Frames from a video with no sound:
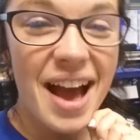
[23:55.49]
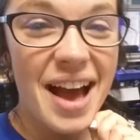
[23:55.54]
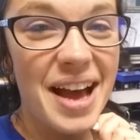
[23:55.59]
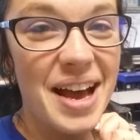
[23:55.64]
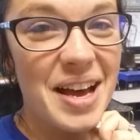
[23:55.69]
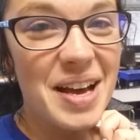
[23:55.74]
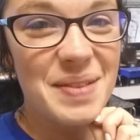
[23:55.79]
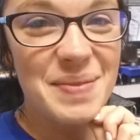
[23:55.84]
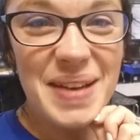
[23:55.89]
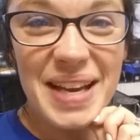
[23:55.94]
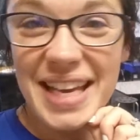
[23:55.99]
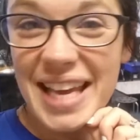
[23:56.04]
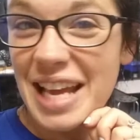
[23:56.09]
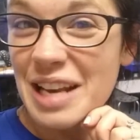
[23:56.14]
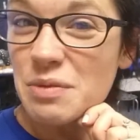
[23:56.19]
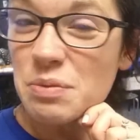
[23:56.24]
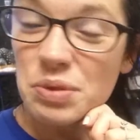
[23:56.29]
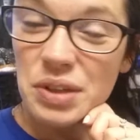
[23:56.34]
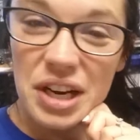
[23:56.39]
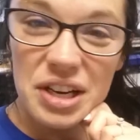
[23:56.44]

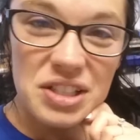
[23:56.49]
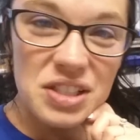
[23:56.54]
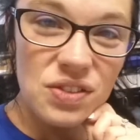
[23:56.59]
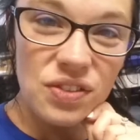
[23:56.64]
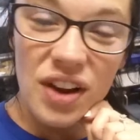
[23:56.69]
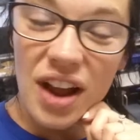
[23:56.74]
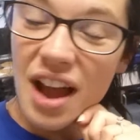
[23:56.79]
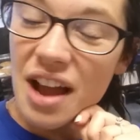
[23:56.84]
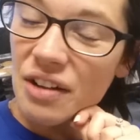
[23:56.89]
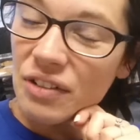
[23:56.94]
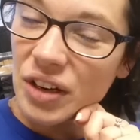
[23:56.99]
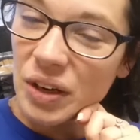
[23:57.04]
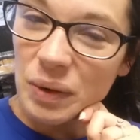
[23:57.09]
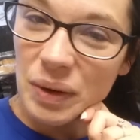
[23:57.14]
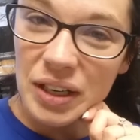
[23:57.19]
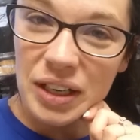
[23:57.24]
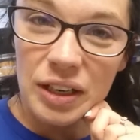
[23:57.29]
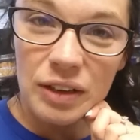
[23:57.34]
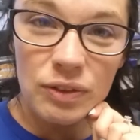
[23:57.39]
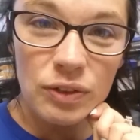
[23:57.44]
Again, prayers for
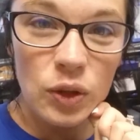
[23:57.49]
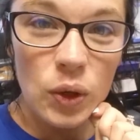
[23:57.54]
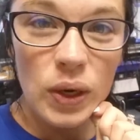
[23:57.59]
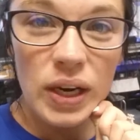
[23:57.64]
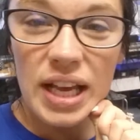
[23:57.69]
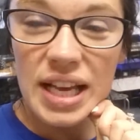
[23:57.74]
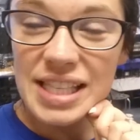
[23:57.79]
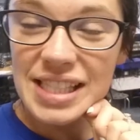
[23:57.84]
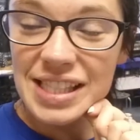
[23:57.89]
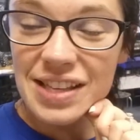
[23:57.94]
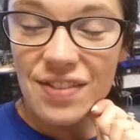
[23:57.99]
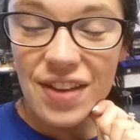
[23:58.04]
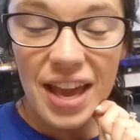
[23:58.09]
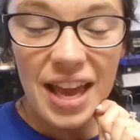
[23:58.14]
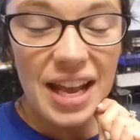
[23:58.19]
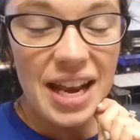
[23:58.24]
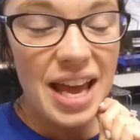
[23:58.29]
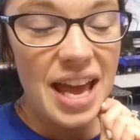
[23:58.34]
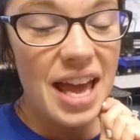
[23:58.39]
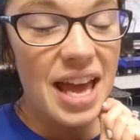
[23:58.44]
everyone in Florida,
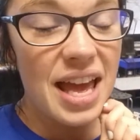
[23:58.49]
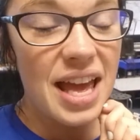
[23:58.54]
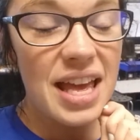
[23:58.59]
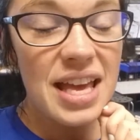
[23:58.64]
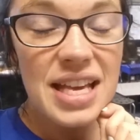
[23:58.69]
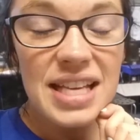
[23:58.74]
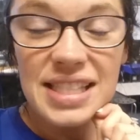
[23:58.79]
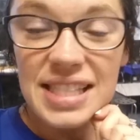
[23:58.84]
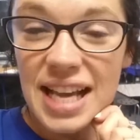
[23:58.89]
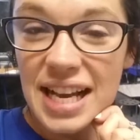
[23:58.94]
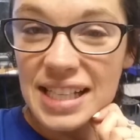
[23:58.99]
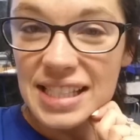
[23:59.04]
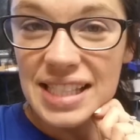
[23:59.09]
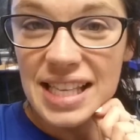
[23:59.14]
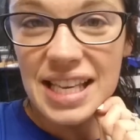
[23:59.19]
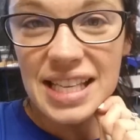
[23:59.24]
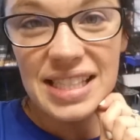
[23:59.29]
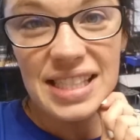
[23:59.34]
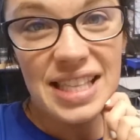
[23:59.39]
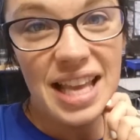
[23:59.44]
Savannah,
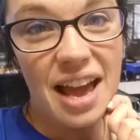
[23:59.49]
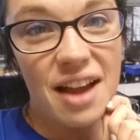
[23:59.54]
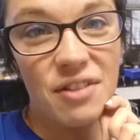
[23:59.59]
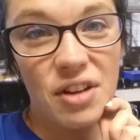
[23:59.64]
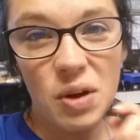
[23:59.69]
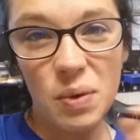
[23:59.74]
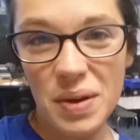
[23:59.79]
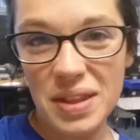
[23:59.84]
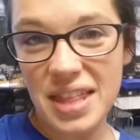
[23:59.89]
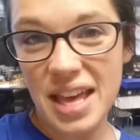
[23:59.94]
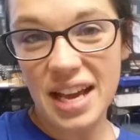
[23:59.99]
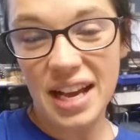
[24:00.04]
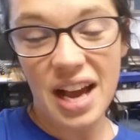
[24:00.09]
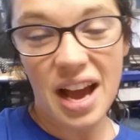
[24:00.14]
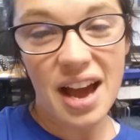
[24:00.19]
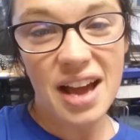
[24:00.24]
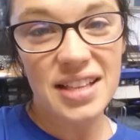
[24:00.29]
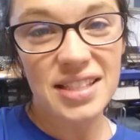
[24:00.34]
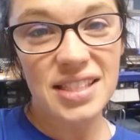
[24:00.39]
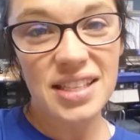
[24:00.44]
Texas, everyone that
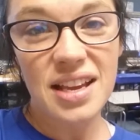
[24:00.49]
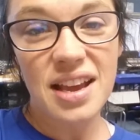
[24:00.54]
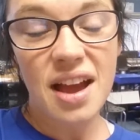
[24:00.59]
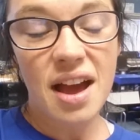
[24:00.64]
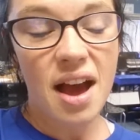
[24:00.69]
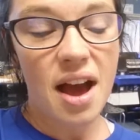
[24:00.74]
got